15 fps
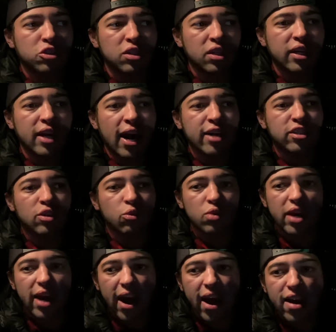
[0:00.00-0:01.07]
of the guys that we
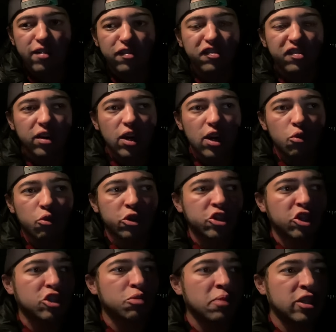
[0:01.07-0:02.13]
have. We're
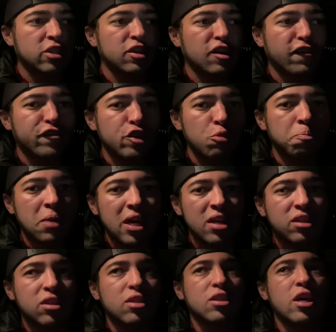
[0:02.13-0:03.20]
just missing a few
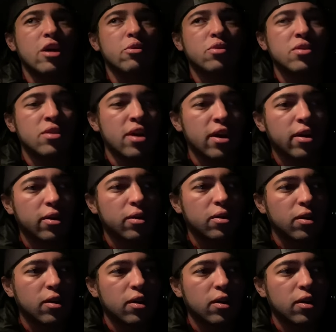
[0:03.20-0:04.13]
pieces here and there.